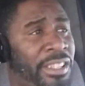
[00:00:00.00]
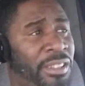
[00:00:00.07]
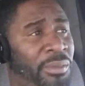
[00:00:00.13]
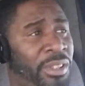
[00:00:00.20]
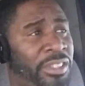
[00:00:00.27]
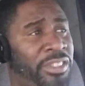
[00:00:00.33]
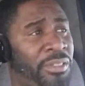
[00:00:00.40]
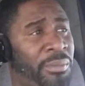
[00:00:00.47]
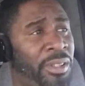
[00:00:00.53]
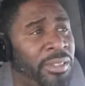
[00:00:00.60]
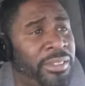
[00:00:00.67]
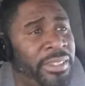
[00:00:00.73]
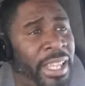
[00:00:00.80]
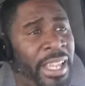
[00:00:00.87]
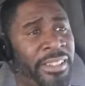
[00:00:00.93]
In which, in
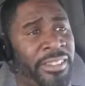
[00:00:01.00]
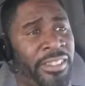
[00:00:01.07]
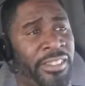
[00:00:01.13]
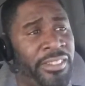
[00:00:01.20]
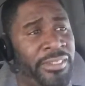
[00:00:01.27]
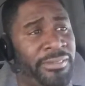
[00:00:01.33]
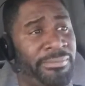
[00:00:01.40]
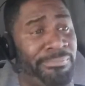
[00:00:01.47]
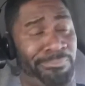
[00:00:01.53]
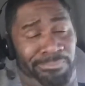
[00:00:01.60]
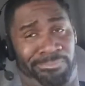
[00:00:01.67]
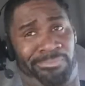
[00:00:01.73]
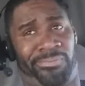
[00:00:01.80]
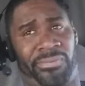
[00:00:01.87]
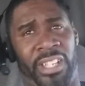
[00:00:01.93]
most cases,
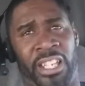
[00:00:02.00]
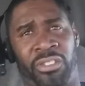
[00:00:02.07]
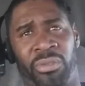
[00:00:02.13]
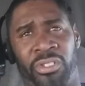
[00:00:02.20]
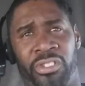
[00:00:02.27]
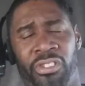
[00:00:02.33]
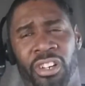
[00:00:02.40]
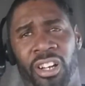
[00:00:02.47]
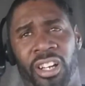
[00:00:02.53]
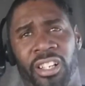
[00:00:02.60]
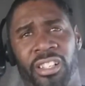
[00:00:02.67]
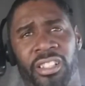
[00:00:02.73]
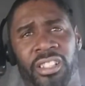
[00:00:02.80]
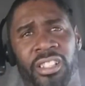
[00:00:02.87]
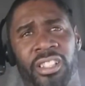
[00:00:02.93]
that's what you are.
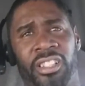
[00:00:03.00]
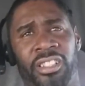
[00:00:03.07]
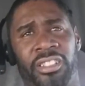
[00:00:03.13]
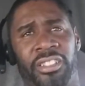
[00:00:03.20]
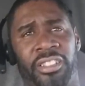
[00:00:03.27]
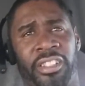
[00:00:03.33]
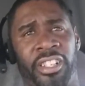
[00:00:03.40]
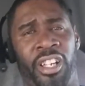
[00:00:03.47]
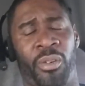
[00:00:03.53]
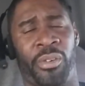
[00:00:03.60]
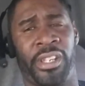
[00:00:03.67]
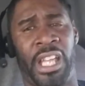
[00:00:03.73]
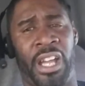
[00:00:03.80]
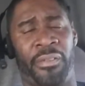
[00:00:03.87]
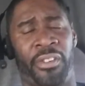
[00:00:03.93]

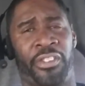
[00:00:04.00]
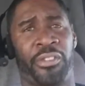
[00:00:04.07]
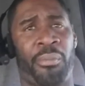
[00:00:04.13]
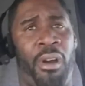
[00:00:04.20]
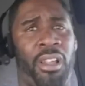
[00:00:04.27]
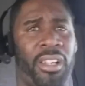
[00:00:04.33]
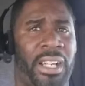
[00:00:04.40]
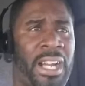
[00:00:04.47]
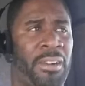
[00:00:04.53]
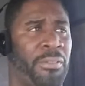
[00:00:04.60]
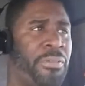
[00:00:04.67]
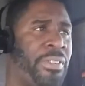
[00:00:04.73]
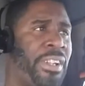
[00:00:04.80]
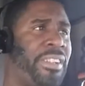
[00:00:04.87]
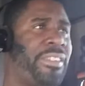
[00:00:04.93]
When you have a smaller
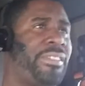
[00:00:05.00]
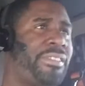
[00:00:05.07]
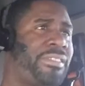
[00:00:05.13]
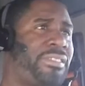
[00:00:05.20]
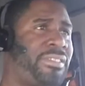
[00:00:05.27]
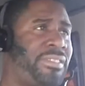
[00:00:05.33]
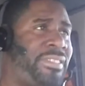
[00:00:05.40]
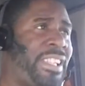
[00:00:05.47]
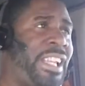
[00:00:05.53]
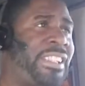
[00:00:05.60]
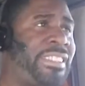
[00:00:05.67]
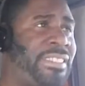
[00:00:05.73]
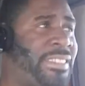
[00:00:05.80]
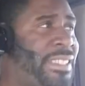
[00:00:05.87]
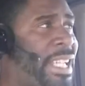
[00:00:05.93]
outfit, they
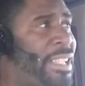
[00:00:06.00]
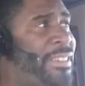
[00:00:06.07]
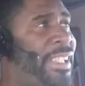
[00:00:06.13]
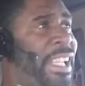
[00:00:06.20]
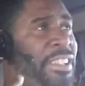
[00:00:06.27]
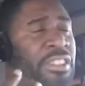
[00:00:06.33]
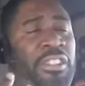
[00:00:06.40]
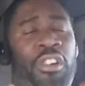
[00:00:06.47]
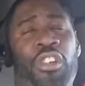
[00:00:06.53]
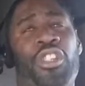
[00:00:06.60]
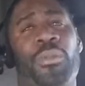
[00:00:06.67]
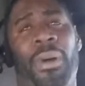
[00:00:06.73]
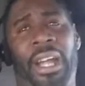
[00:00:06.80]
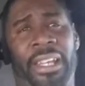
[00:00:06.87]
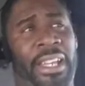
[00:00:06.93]
tend to get to know
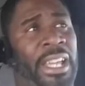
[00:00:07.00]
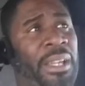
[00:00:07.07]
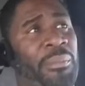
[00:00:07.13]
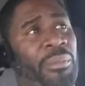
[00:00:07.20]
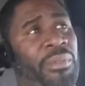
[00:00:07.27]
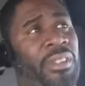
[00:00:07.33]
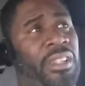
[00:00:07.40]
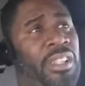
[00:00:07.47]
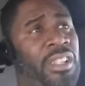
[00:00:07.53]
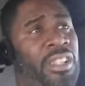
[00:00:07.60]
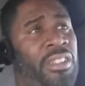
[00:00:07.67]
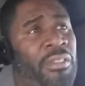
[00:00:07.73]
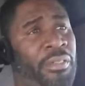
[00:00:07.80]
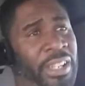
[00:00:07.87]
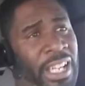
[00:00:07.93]
you by name.
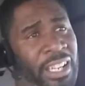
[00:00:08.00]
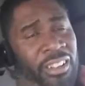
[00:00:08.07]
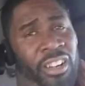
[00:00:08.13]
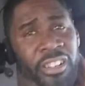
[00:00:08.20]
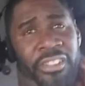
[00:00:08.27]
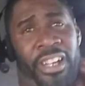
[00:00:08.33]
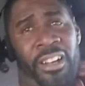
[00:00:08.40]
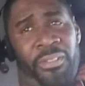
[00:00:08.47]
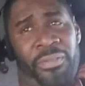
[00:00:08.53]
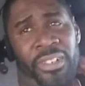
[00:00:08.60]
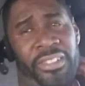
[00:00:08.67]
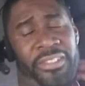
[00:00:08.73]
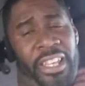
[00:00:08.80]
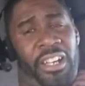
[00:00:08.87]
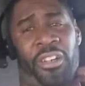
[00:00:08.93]
When you have a larger
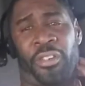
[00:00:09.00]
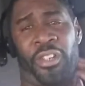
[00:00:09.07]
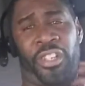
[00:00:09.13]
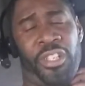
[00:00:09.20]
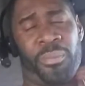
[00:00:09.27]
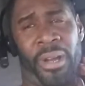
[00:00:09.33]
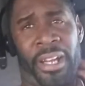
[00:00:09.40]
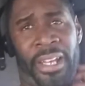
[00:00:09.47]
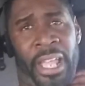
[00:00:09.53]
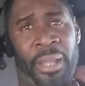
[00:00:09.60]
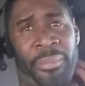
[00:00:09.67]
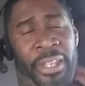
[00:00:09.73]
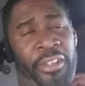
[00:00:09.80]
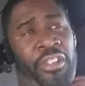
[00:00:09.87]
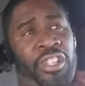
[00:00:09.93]
outfit, they don't know you by
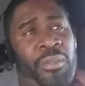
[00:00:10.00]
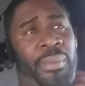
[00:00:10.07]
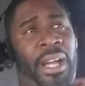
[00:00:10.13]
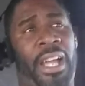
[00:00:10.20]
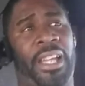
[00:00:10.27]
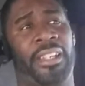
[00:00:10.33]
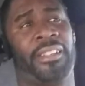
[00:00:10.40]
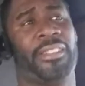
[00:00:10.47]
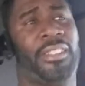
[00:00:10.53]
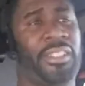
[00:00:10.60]
name. They know you by